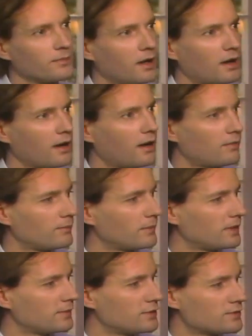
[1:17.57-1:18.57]
um,
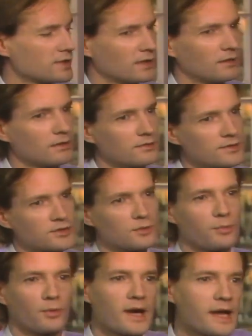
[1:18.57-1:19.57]
using in.
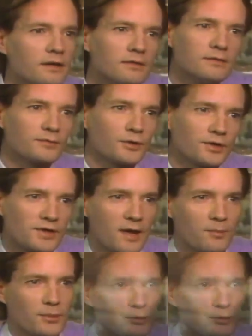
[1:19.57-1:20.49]
Super 8, for example.